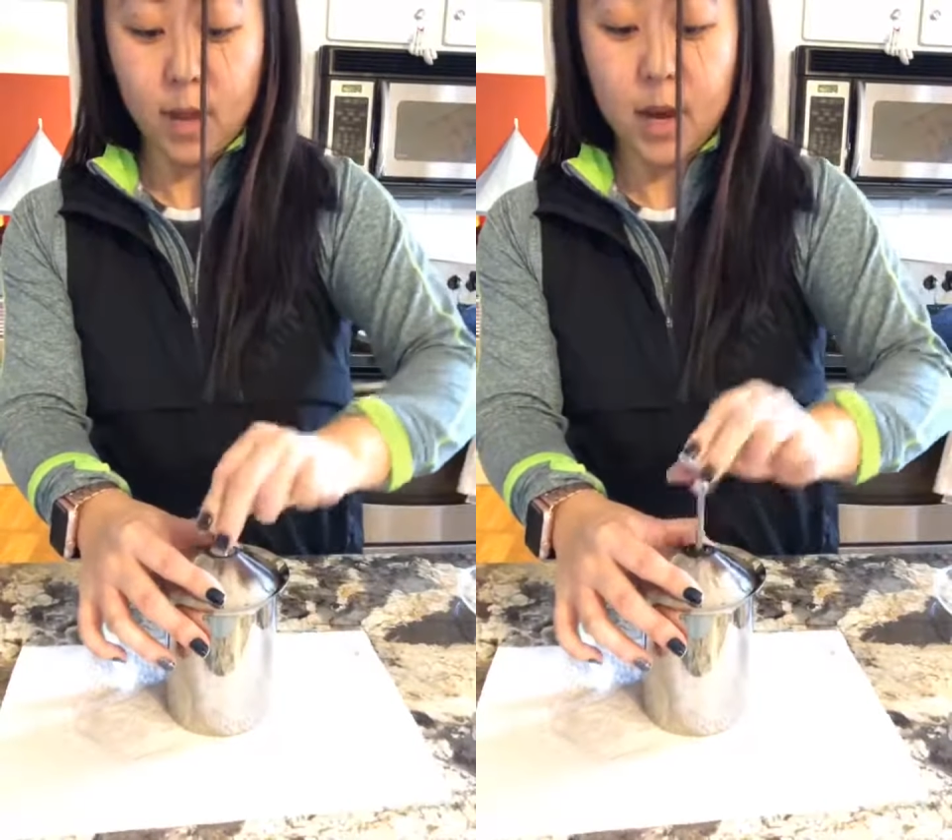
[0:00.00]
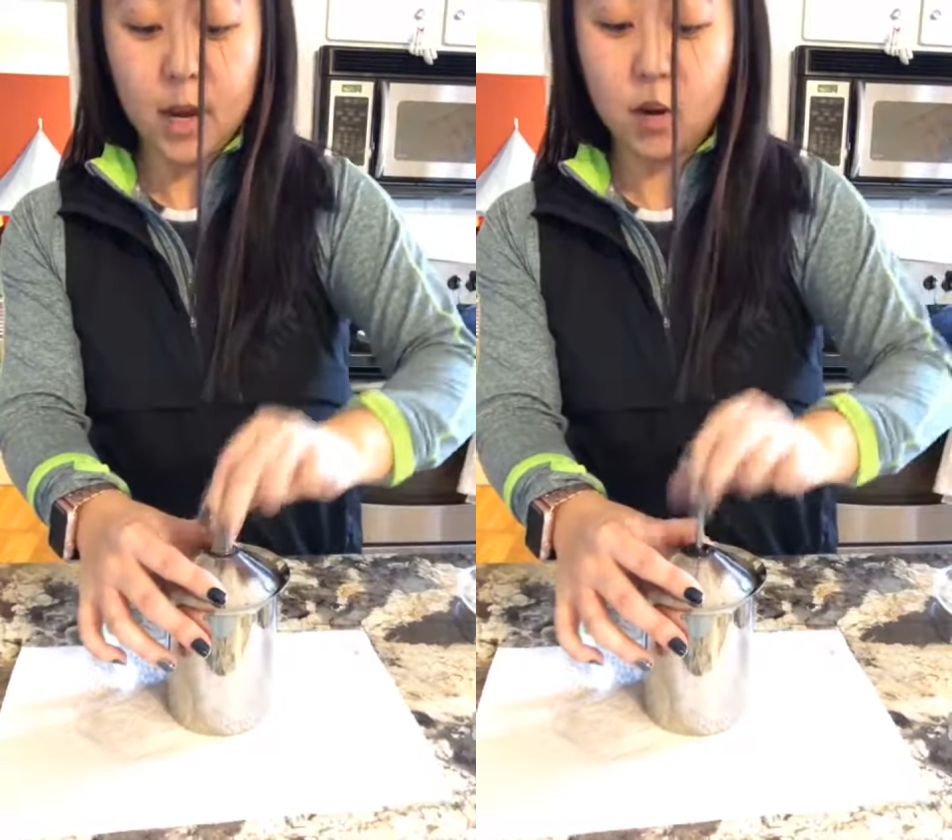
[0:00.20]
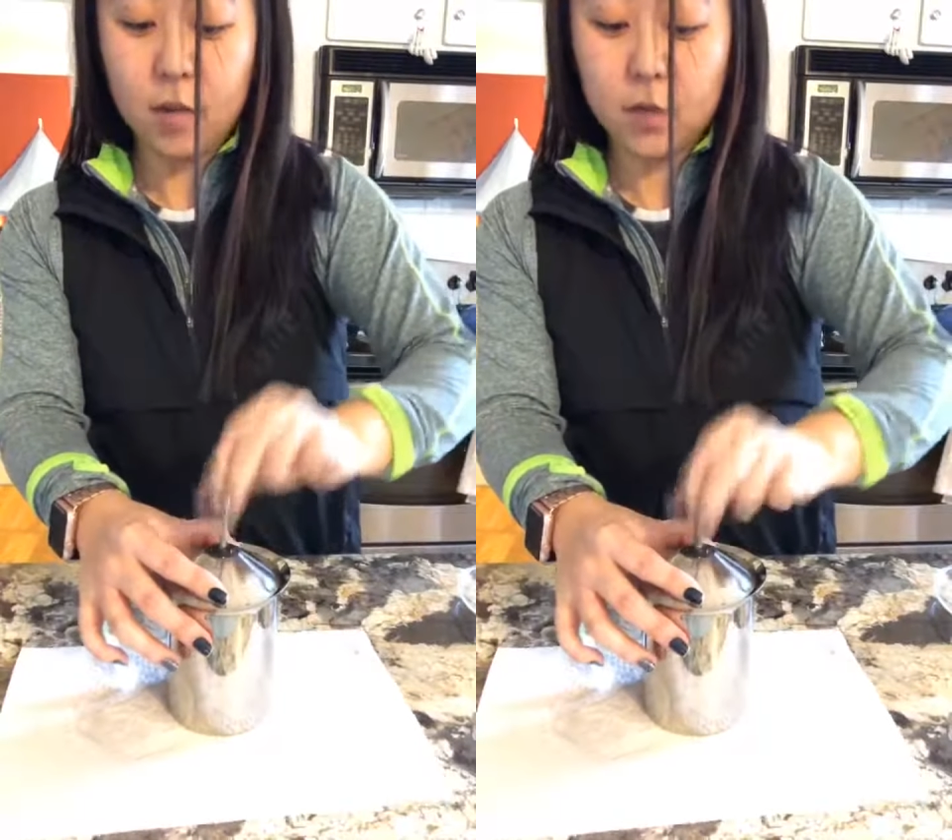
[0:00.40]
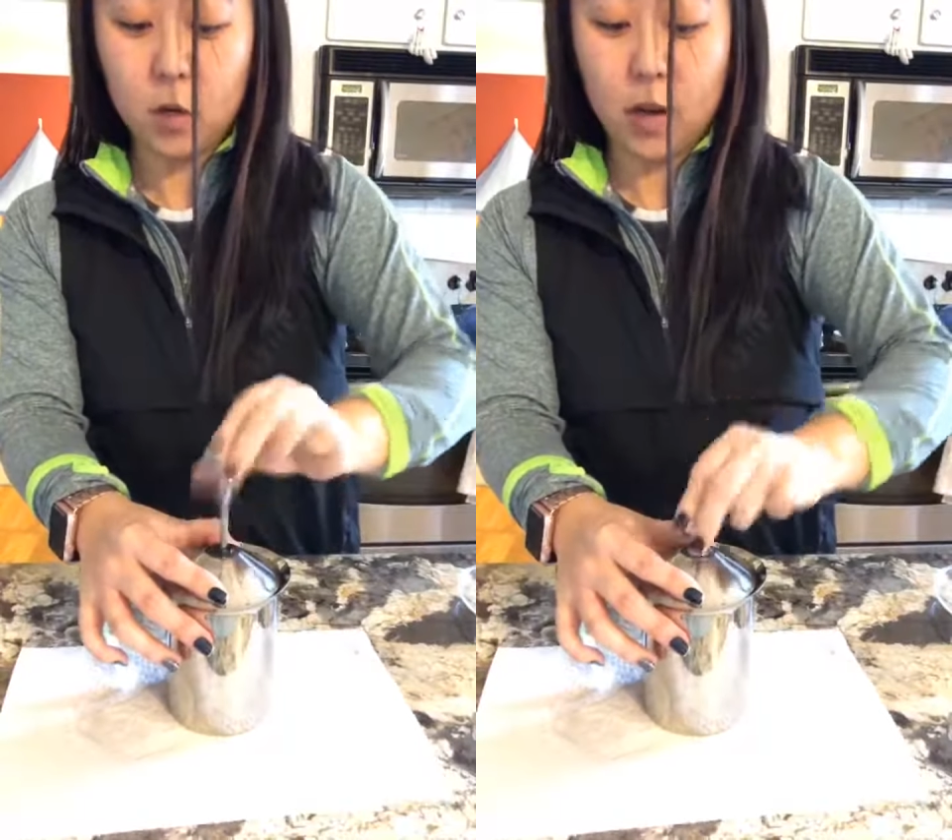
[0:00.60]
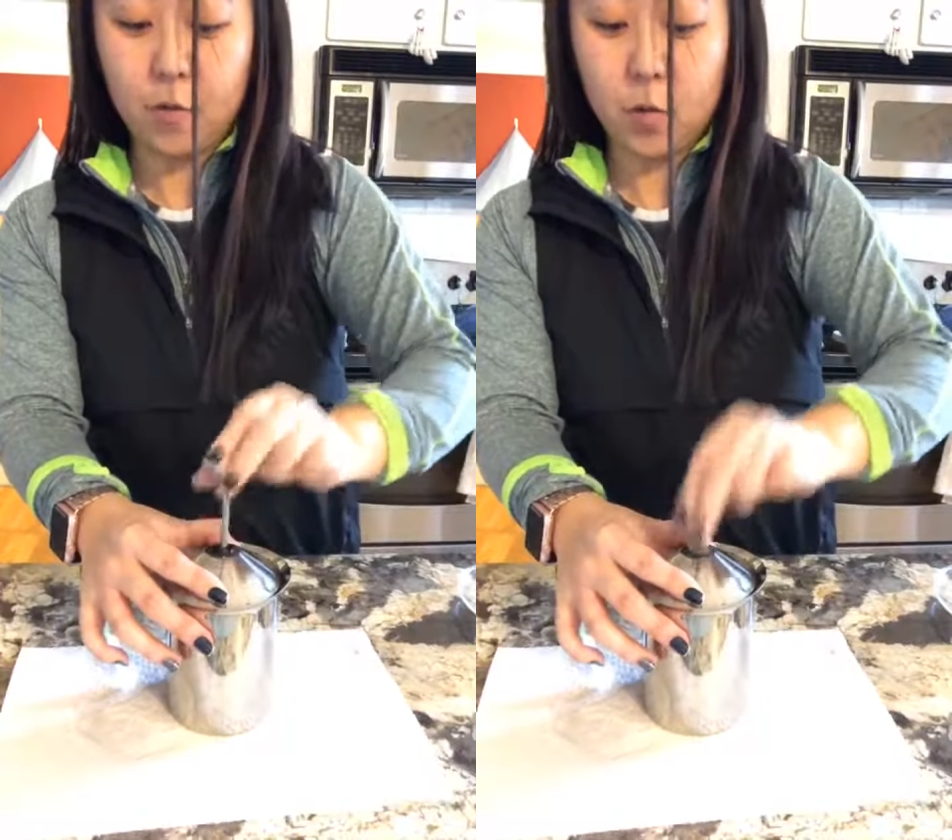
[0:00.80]
And I know I've
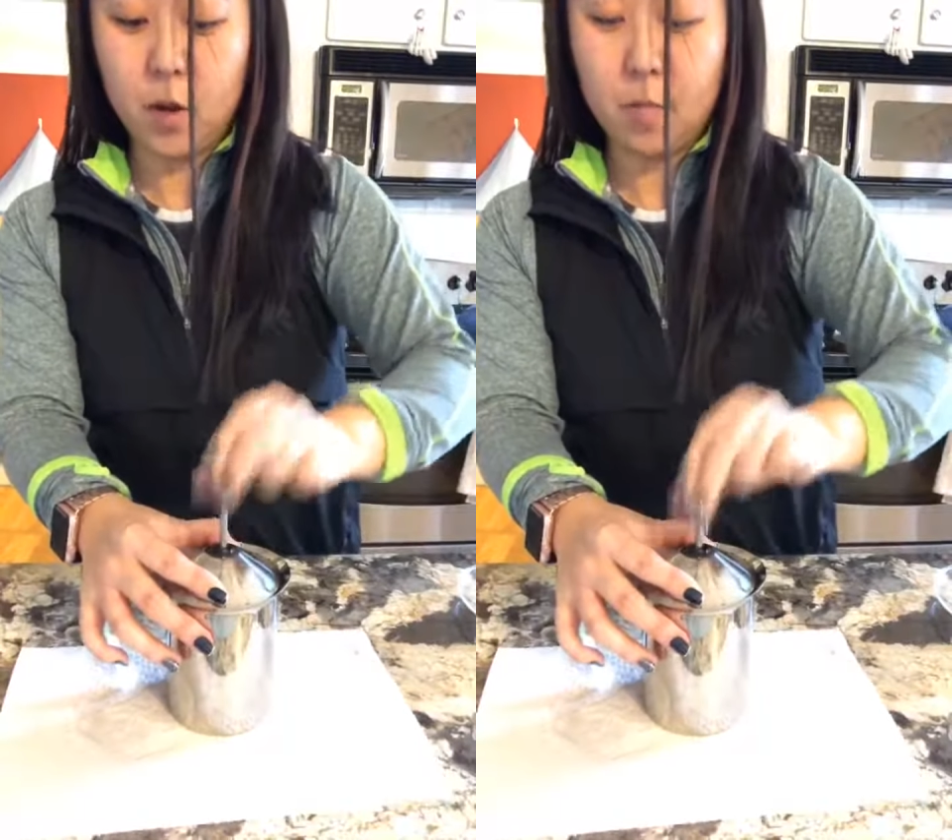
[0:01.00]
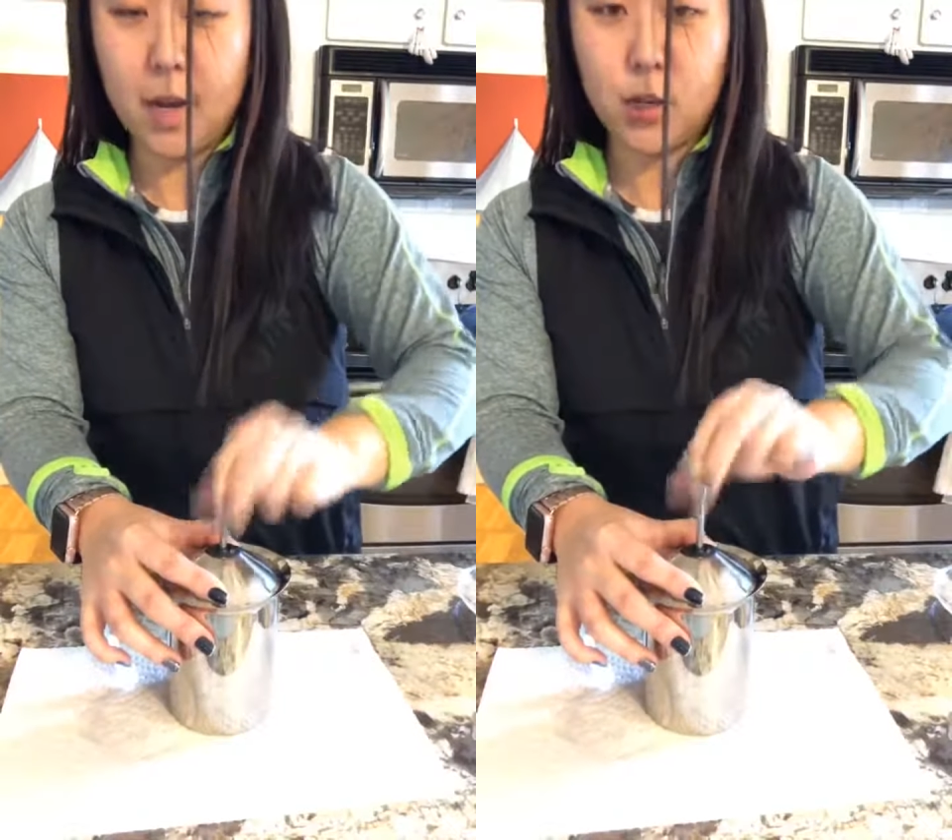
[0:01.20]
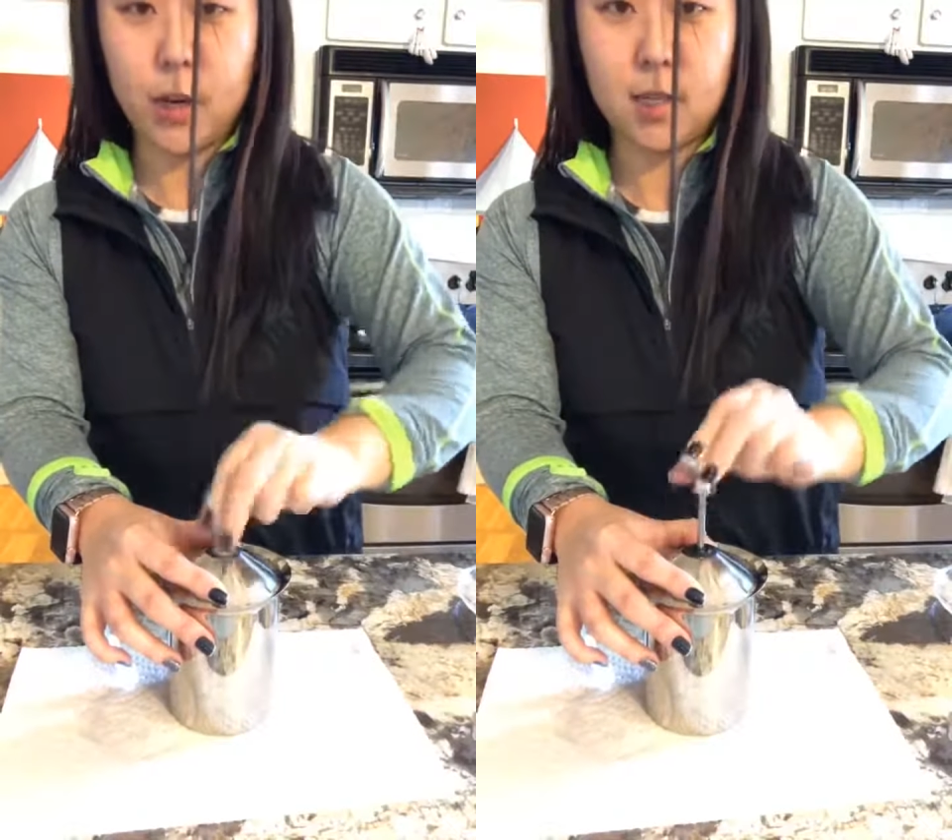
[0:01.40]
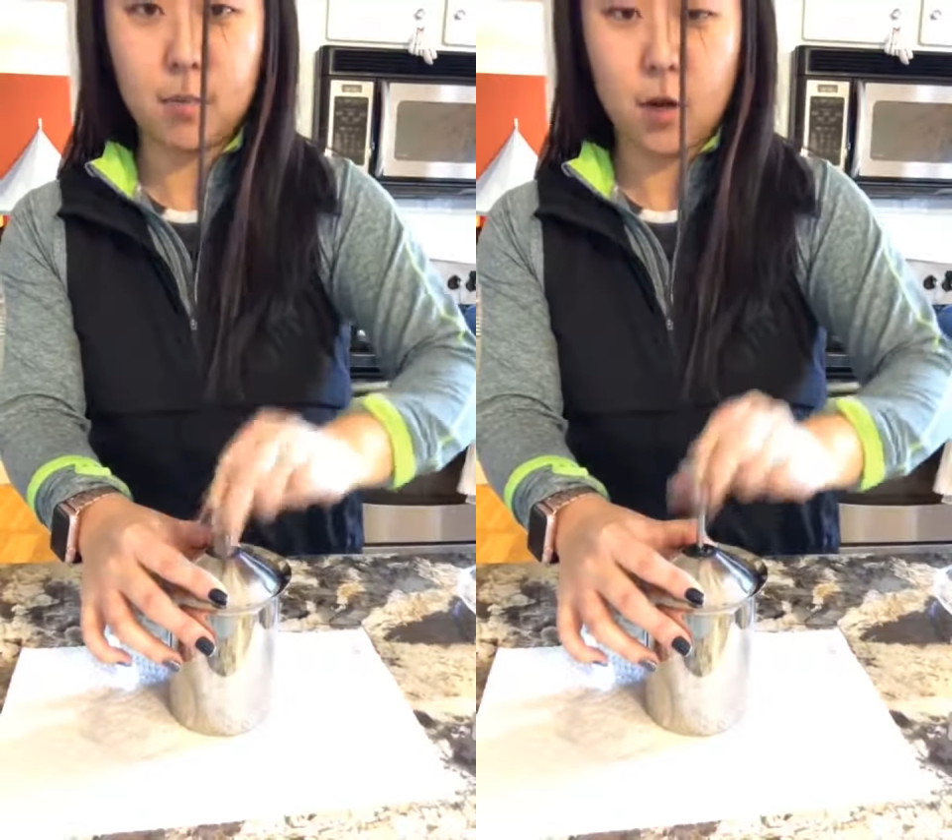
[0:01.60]
told everyone my trick to